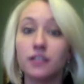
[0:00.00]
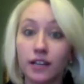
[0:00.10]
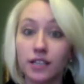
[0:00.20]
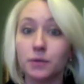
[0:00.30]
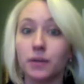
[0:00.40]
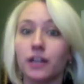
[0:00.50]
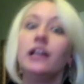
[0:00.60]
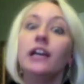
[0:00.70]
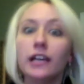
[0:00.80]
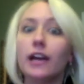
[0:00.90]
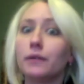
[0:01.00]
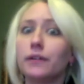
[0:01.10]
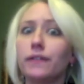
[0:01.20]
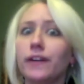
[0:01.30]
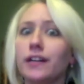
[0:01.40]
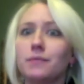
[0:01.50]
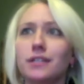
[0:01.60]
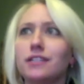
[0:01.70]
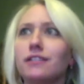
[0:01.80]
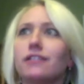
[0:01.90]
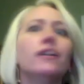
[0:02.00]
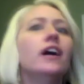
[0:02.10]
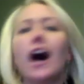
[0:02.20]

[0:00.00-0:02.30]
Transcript: And guess what? It would affect me too.